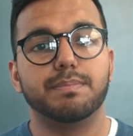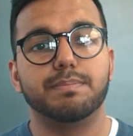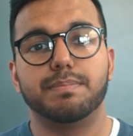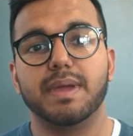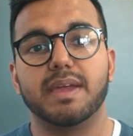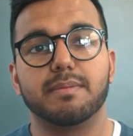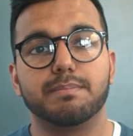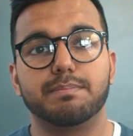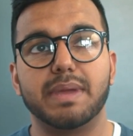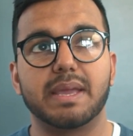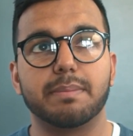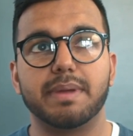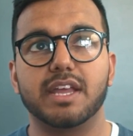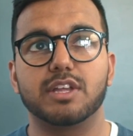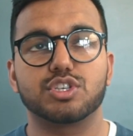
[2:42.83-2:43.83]
bigger
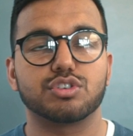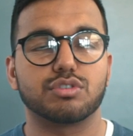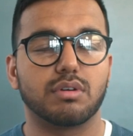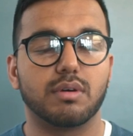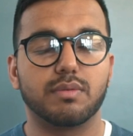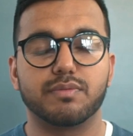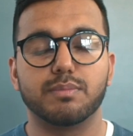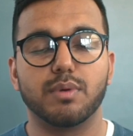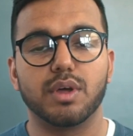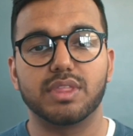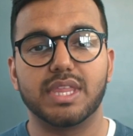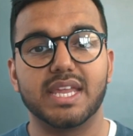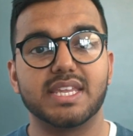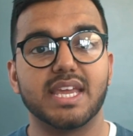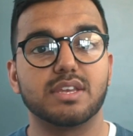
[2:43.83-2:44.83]
picture of what
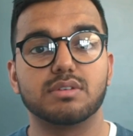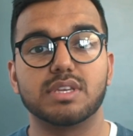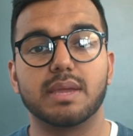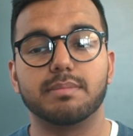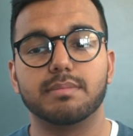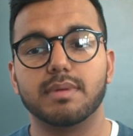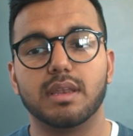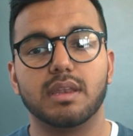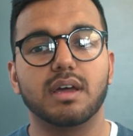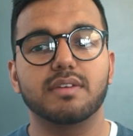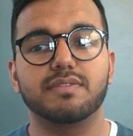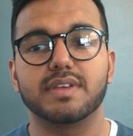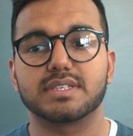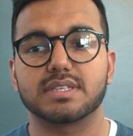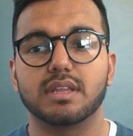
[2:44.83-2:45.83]
their day-to-day
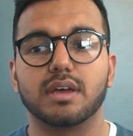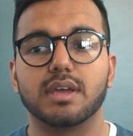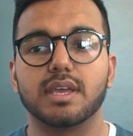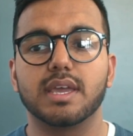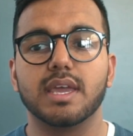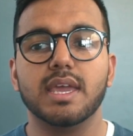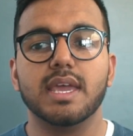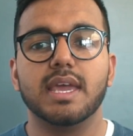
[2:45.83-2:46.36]
life is like.